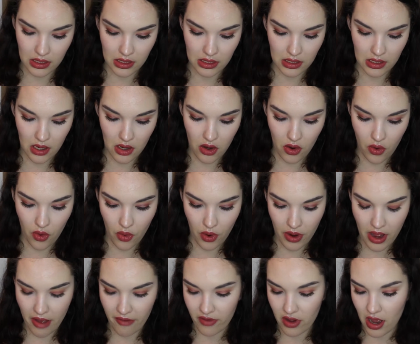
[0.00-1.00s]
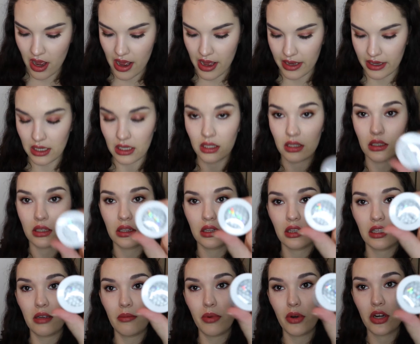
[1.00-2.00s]
So I've got
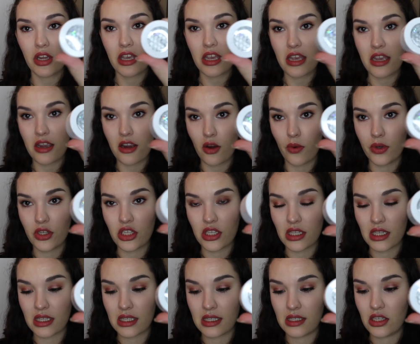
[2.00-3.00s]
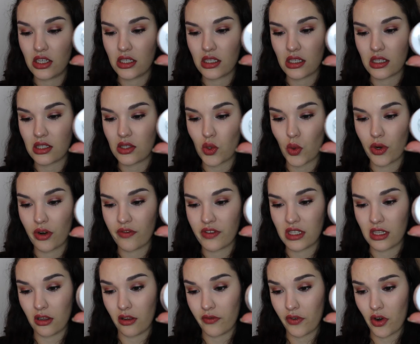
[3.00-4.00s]
Liberty here, which is just a sort of
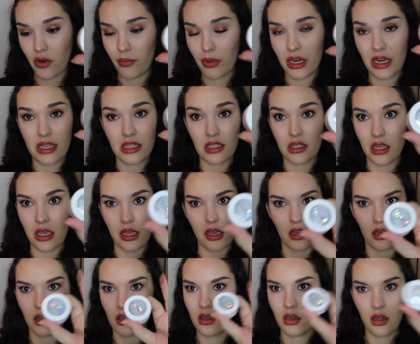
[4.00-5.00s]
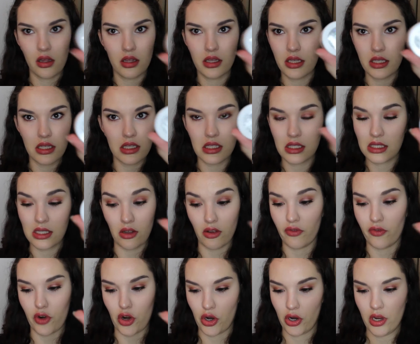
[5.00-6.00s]
silver, but it's like
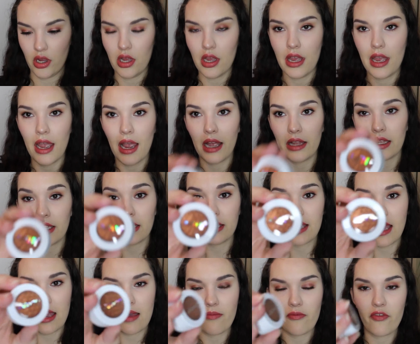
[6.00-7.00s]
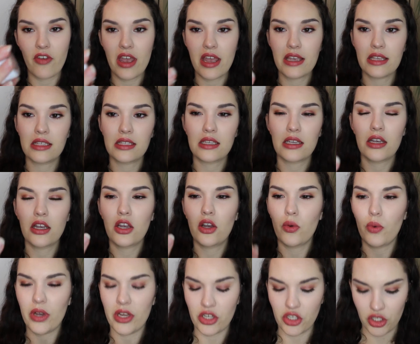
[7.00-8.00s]
silver. And then Game Face,
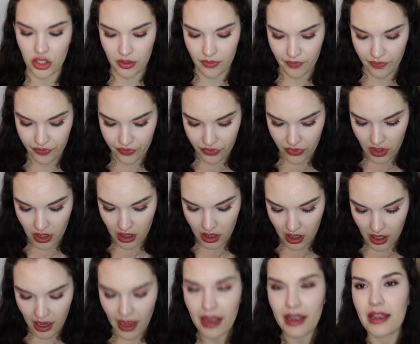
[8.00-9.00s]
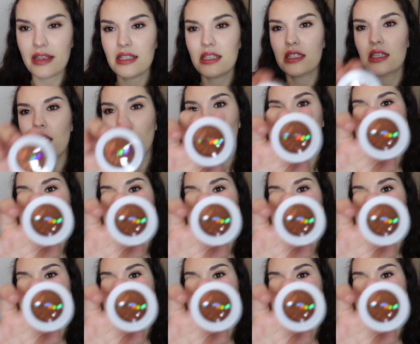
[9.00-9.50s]
which I guess is kind